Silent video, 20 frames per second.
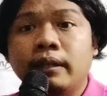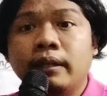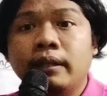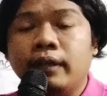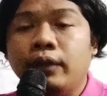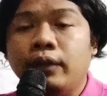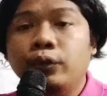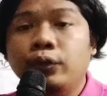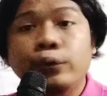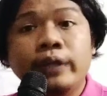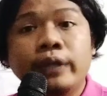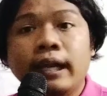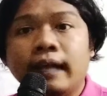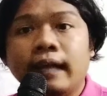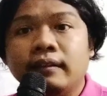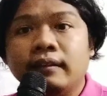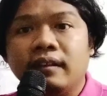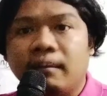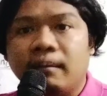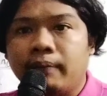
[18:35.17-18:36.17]
limited to
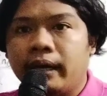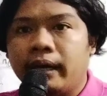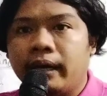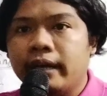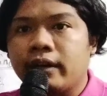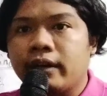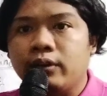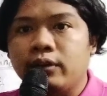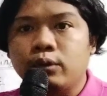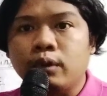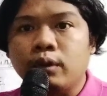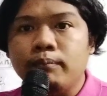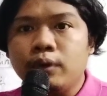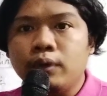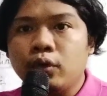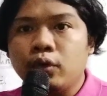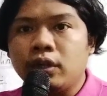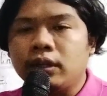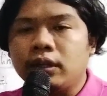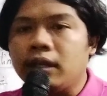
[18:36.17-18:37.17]
the Latin American
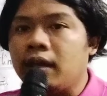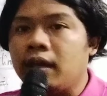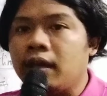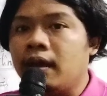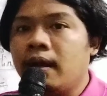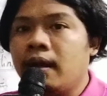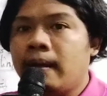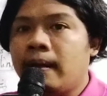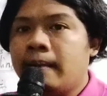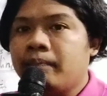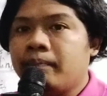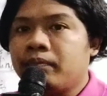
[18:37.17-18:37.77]
community